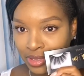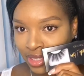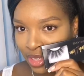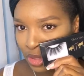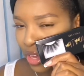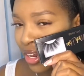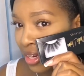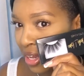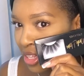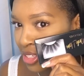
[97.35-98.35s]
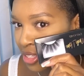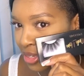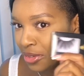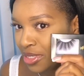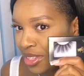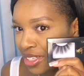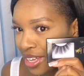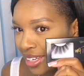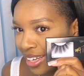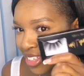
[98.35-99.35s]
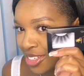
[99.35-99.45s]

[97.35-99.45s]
These are kind of nice though. You see these eyelashes?